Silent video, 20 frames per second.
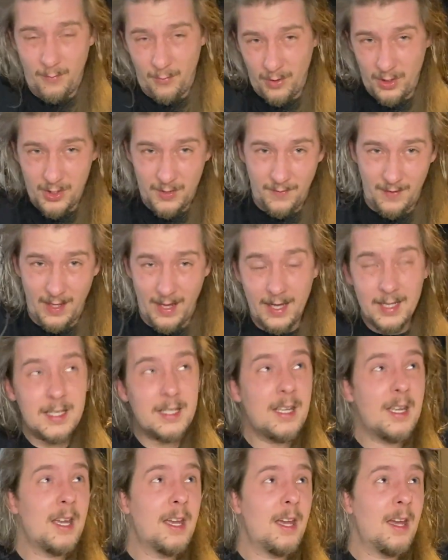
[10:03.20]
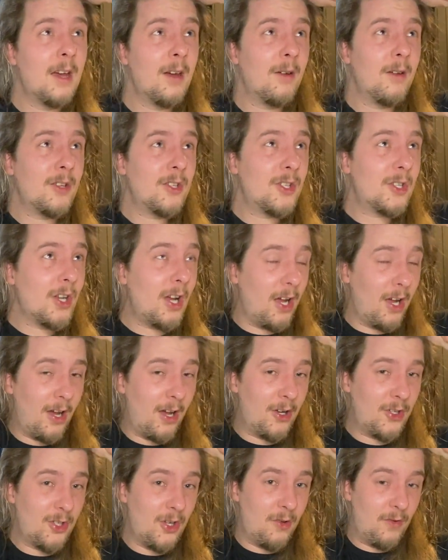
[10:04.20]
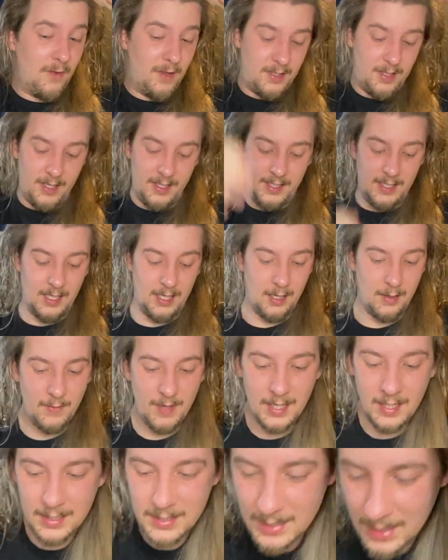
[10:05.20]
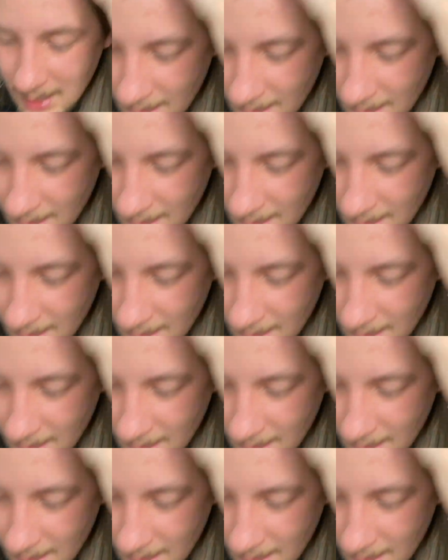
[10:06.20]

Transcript: brush for that, which I'll show you on the dice in a minute.